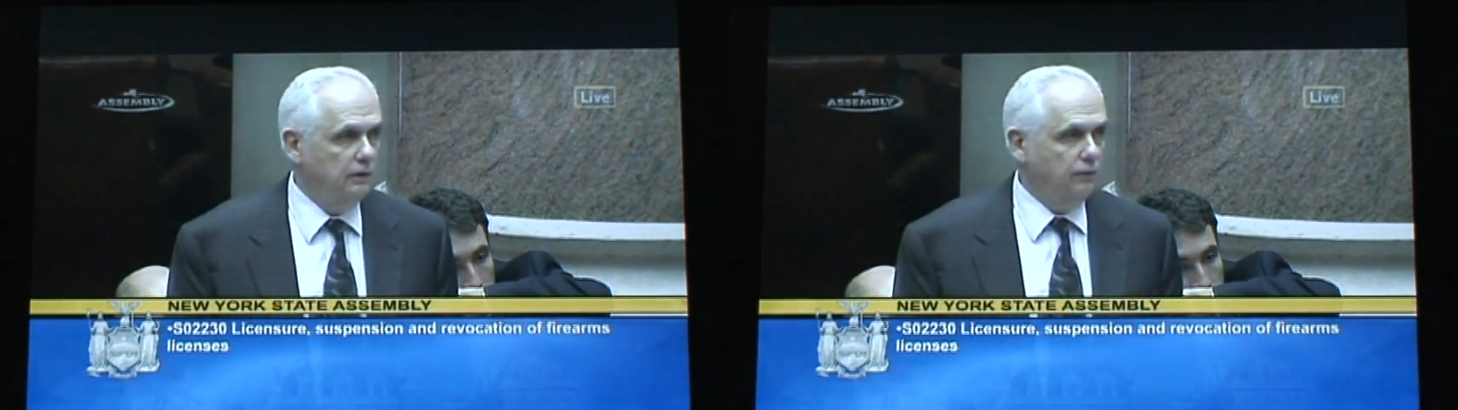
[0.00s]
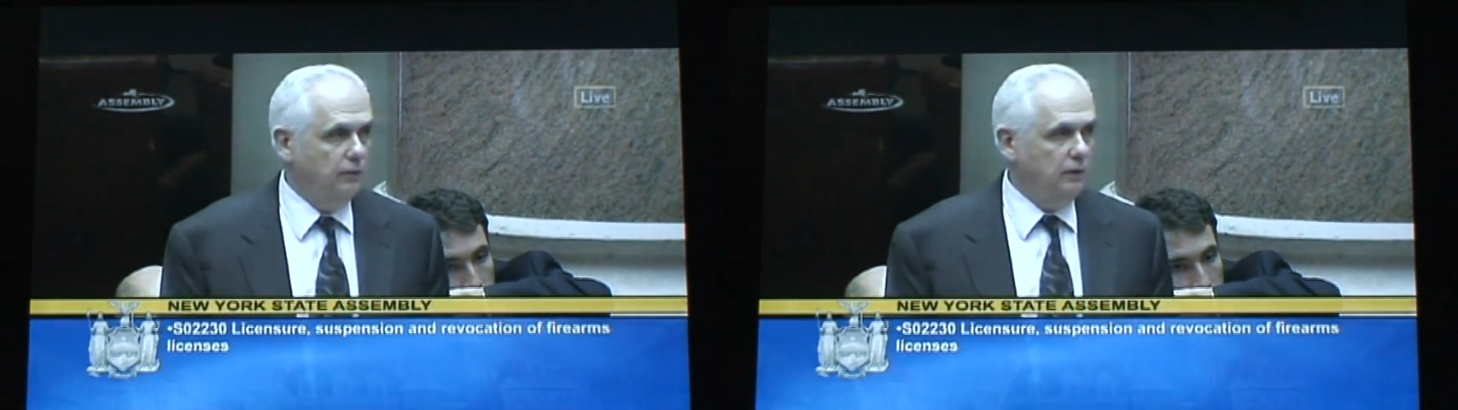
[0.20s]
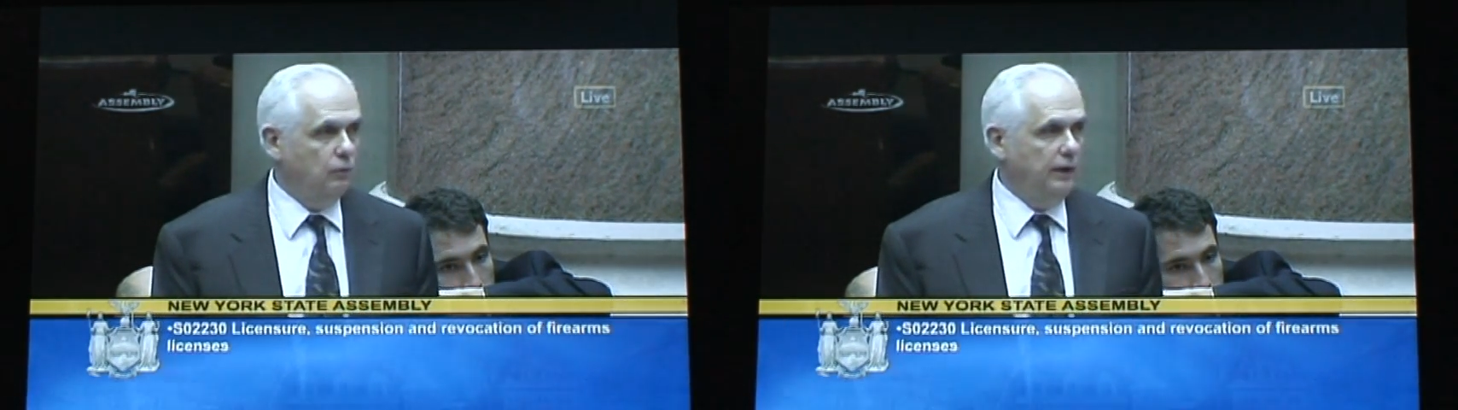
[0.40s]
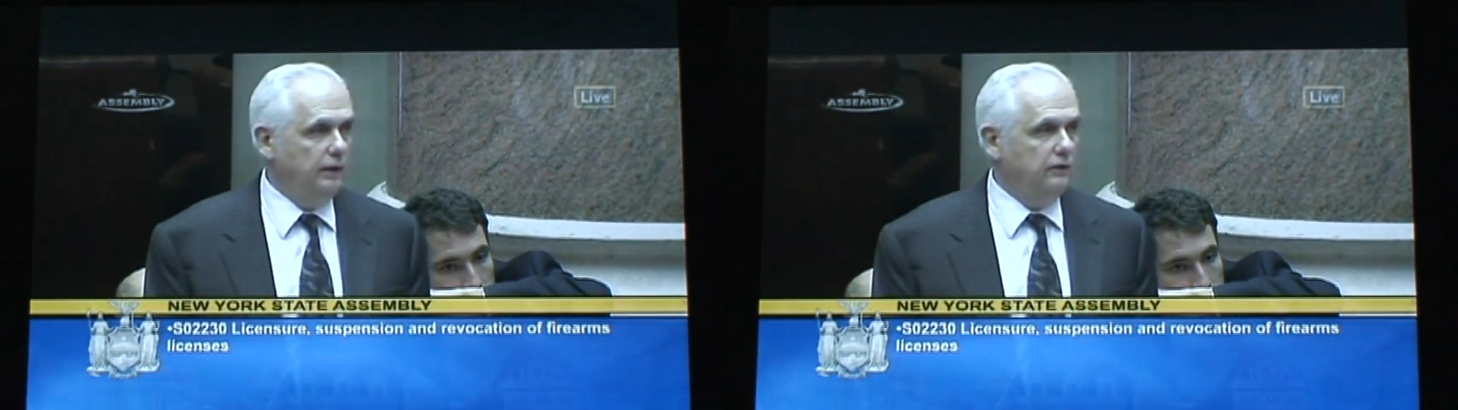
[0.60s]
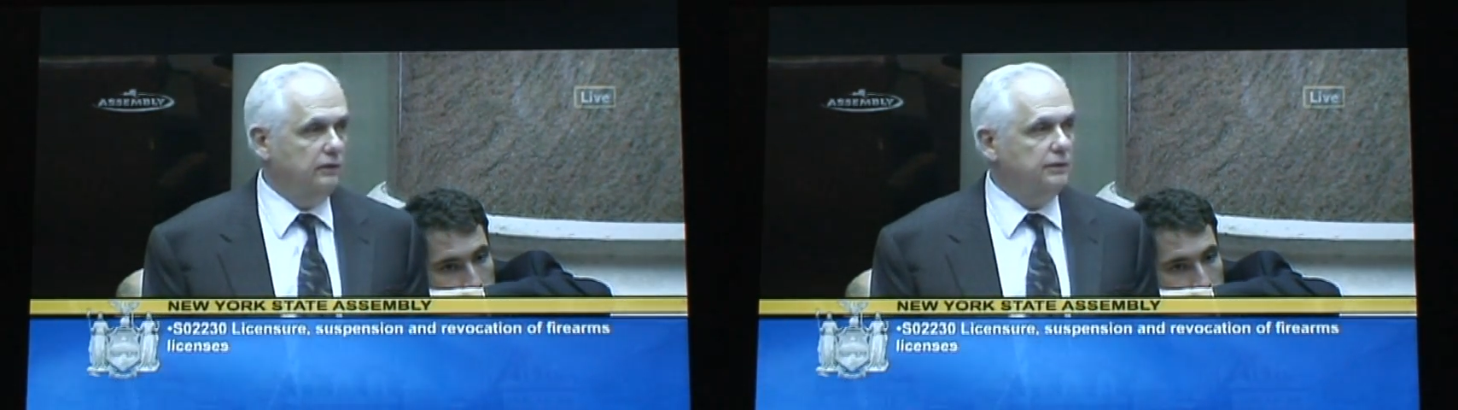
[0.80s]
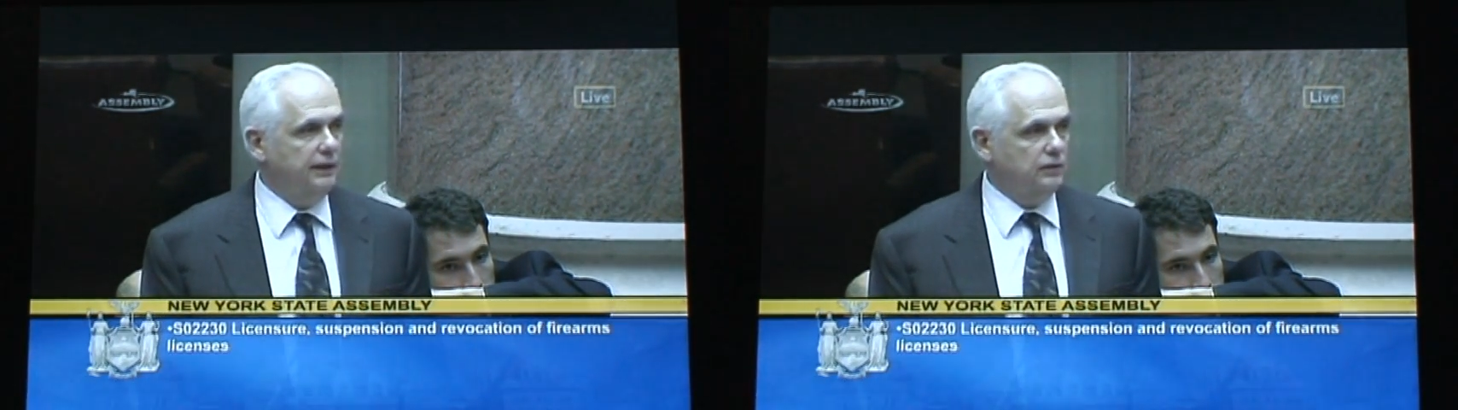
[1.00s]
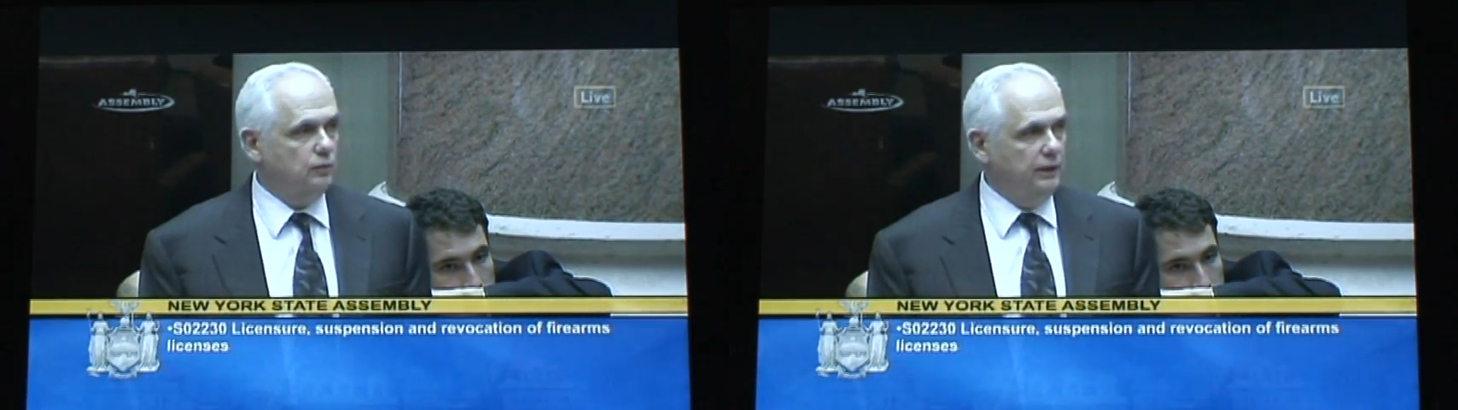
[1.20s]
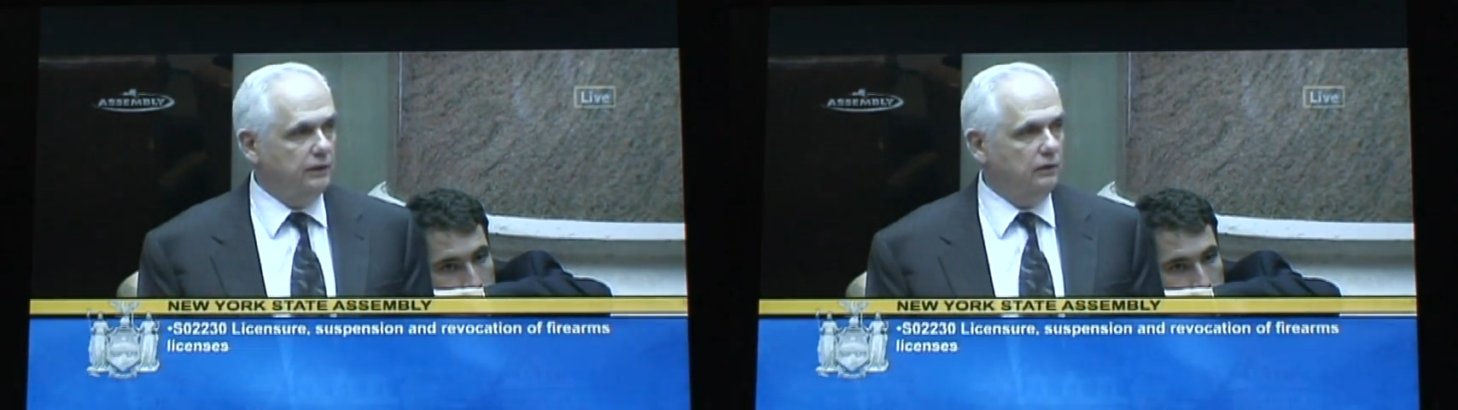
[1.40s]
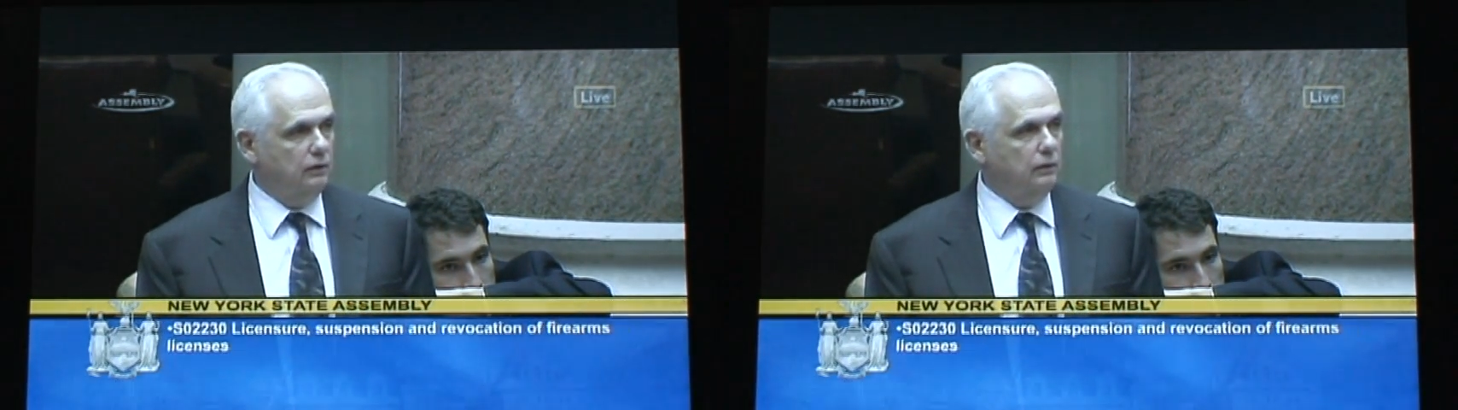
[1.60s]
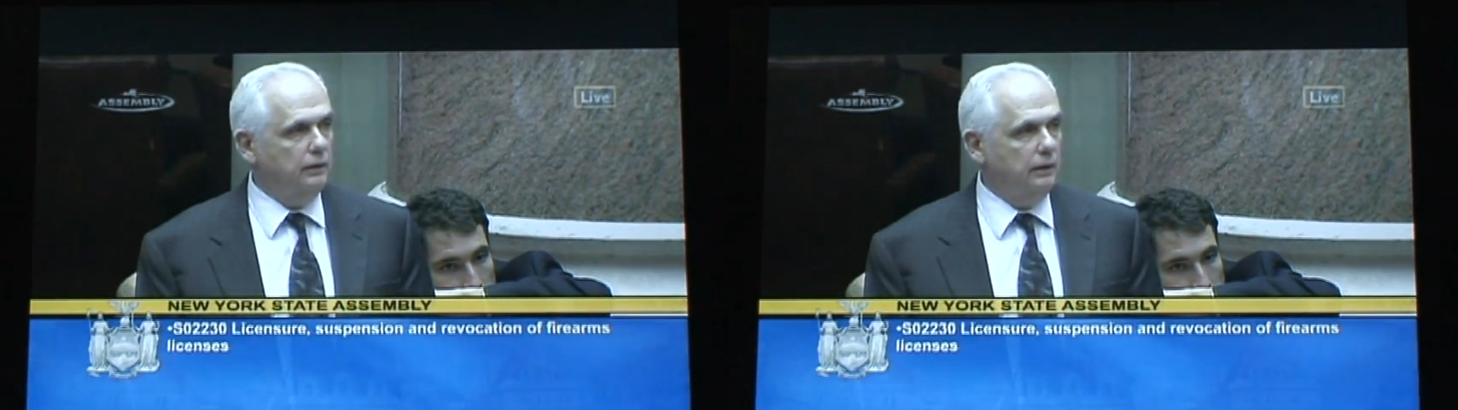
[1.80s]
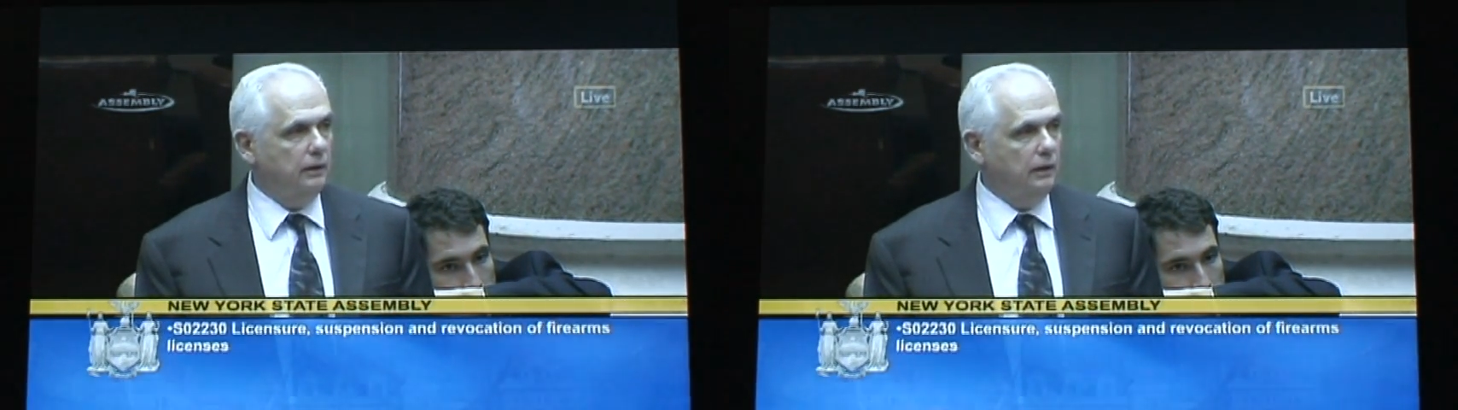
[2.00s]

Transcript: if we waited till next week to do it